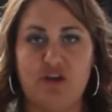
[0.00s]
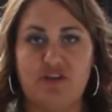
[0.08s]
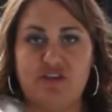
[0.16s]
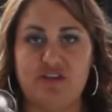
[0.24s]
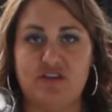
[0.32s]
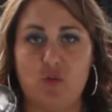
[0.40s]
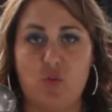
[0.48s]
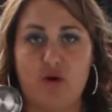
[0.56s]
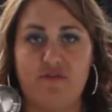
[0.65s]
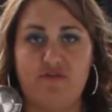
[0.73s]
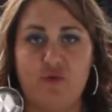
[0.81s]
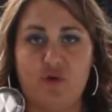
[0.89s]
just a
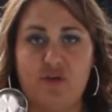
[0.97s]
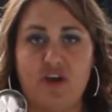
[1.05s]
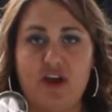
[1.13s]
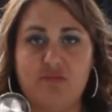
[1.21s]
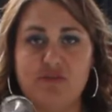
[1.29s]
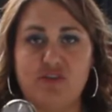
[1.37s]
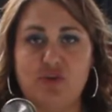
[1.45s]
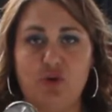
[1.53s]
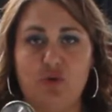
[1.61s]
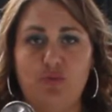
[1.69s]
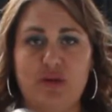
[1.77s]
1/4 cup scoop,